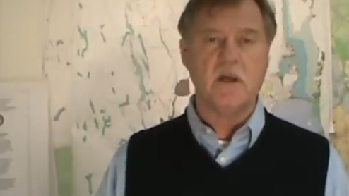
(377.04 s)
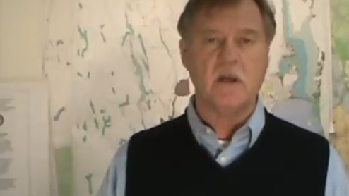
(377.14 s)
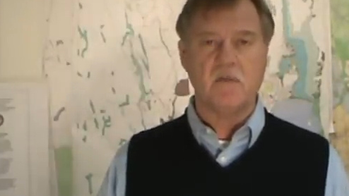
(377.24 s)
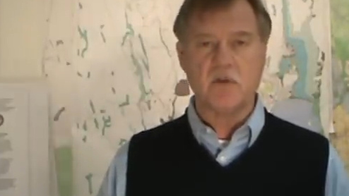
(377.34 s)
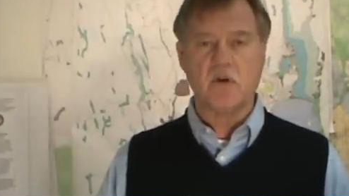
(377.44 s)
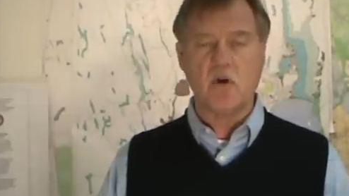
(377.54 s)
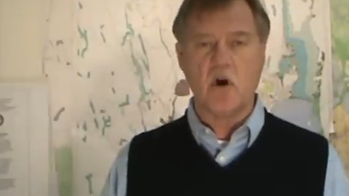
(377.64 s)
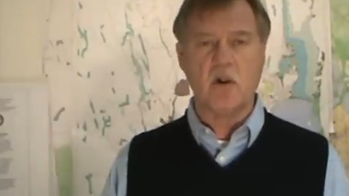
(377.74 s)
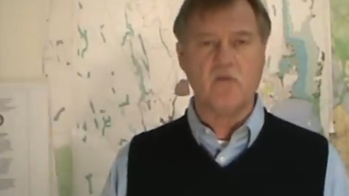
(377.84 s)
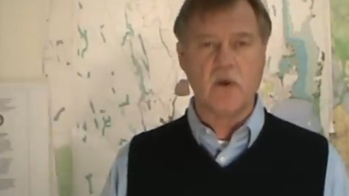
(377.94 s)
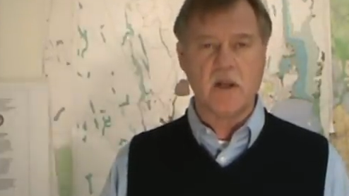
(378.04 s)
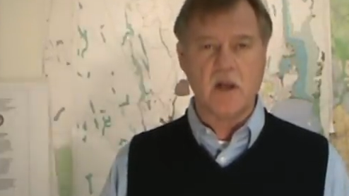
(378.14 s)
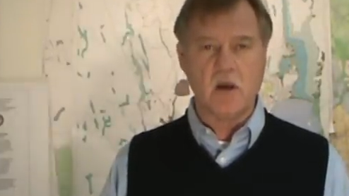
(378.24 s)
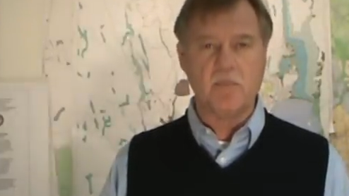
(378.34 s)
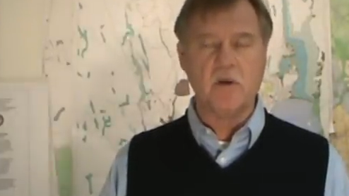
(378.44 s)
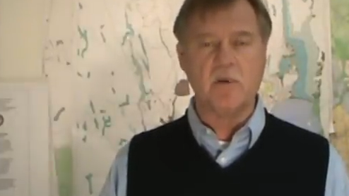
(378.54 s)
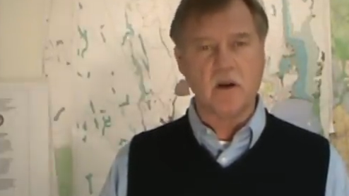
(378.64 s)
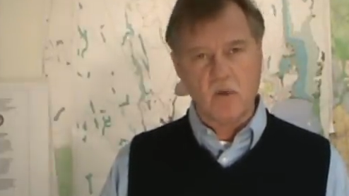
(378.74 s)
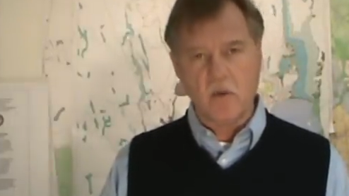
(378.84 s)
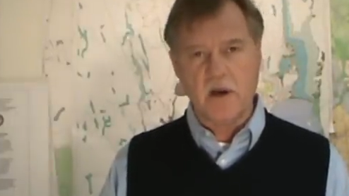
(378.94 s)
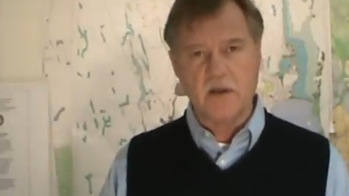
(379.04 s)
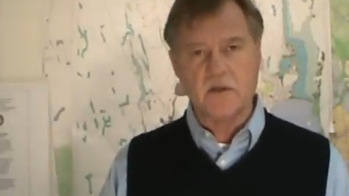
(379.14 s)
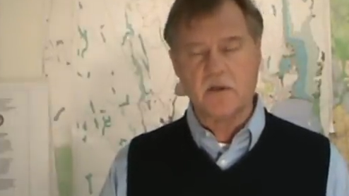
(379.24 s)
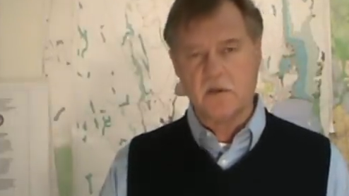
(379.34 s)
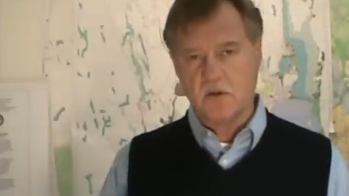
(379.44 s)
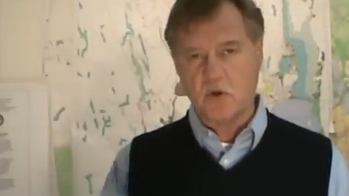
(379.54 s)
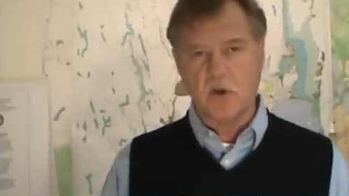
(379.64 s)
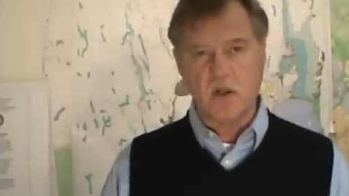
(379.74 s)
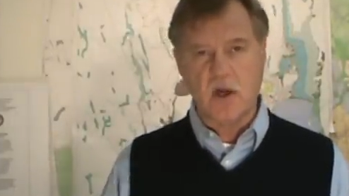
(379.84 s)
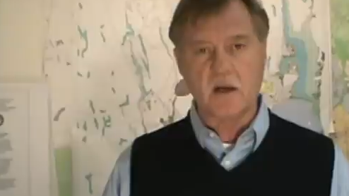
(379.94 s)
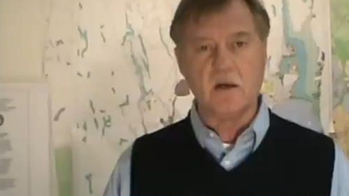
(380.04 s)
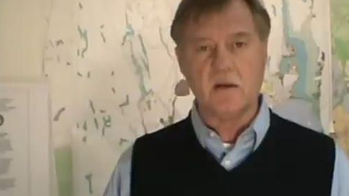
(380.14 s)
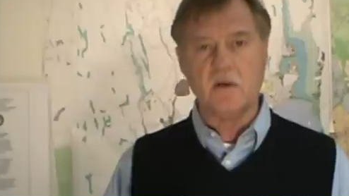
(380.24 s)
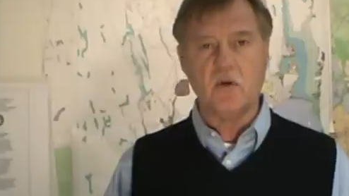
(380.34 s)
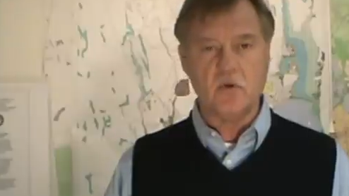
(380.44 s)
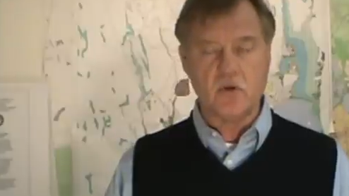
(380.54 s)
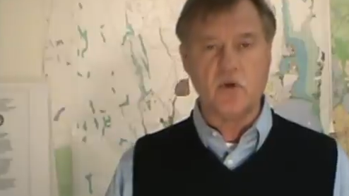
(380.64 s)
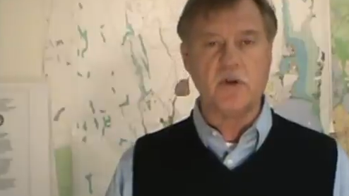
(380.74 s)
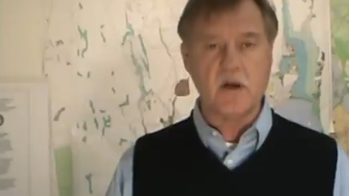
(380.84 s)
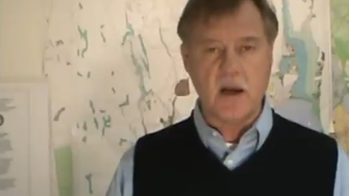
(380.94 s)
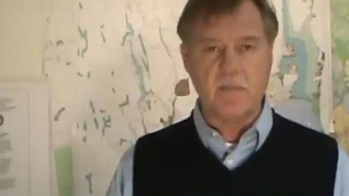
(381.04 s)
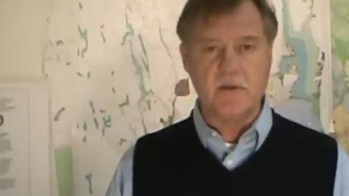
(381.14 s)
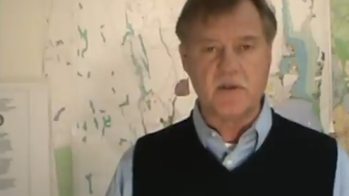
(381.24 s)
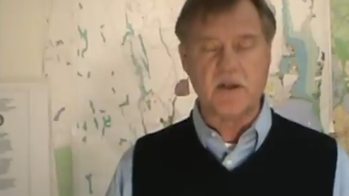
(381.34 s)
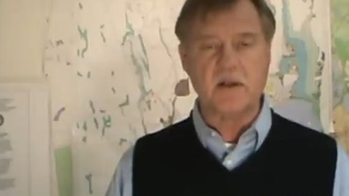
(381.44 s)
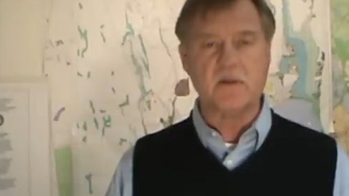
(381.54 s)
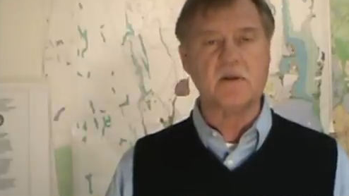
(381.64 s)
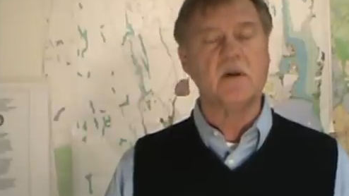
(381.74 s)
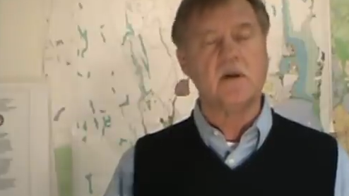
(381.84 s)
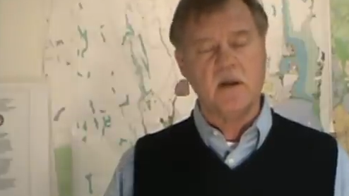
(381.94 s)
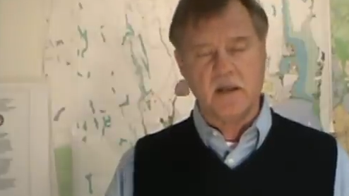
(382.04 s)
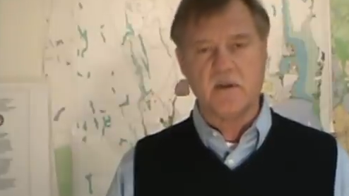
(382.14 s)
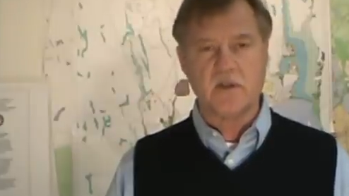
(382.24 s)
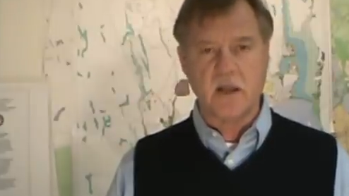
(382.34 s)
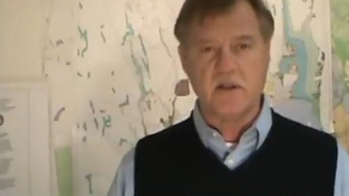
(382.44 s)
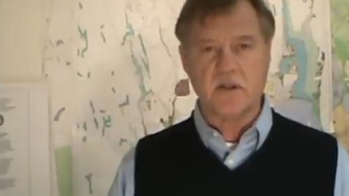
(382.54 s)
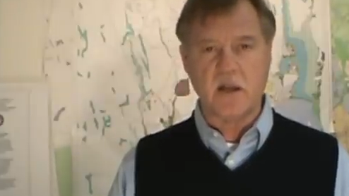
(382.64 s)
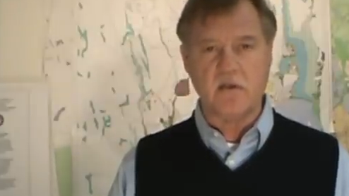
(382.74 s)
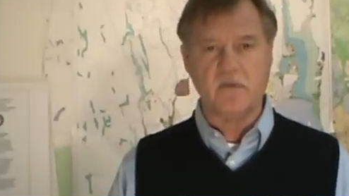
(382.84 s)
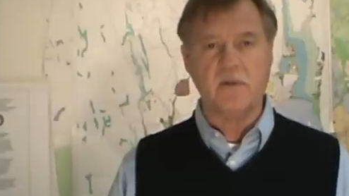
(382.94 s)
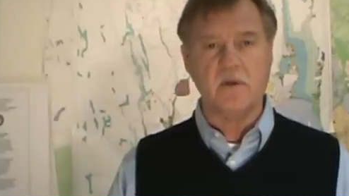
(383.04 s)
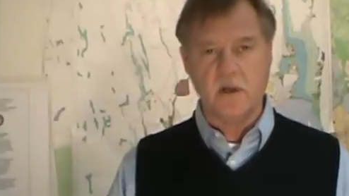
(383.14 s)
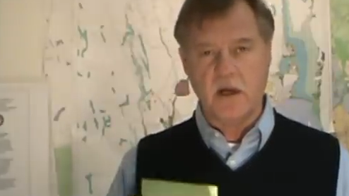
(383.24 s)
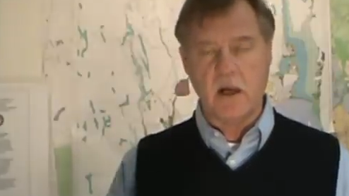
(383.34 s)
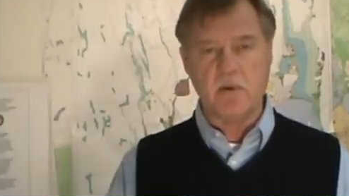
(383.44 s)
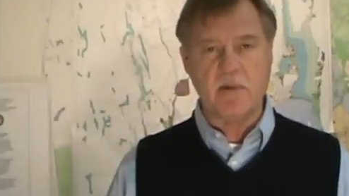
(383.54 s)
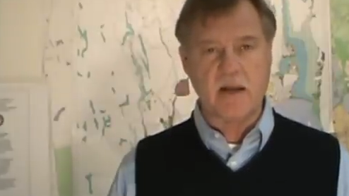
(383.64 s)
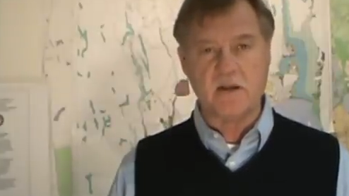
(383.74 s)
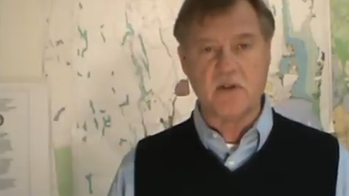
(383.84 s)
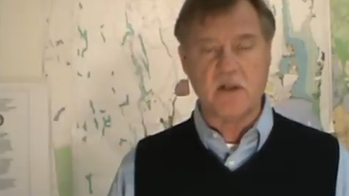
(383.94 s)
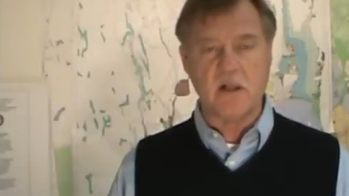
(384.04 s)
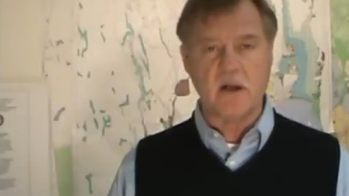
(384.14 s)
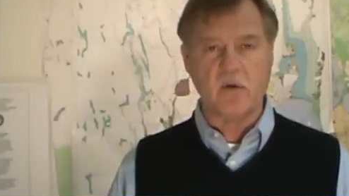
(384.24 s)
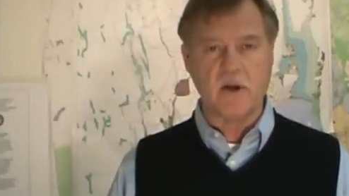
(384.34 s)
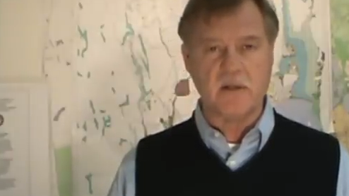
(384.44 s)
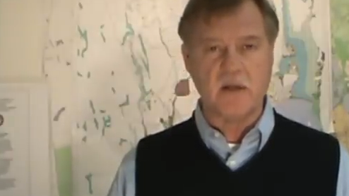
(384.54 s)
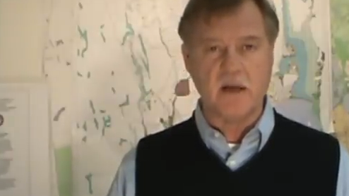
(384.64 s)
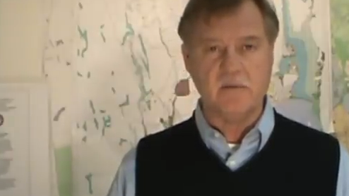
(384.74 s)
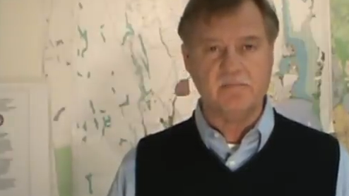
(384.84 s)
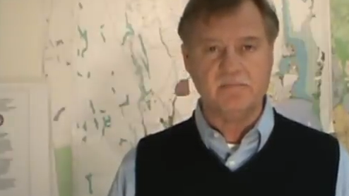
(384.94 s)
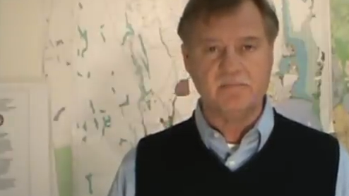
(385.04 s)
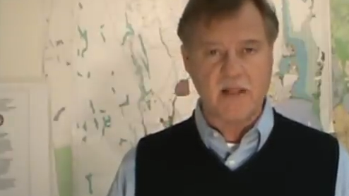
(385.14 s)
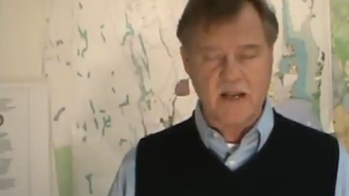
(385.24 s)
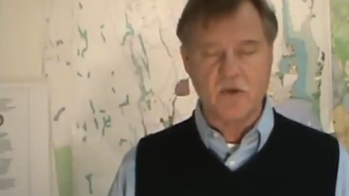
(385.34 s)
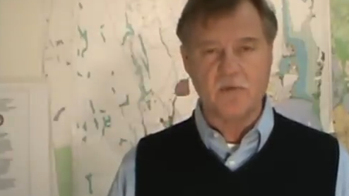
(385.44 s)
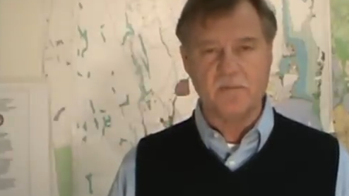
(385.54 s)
give us a call if we can help you, but otherwise, good luck, use good common sense, and stay safe. And I'll be back to see you later on today. Thank you.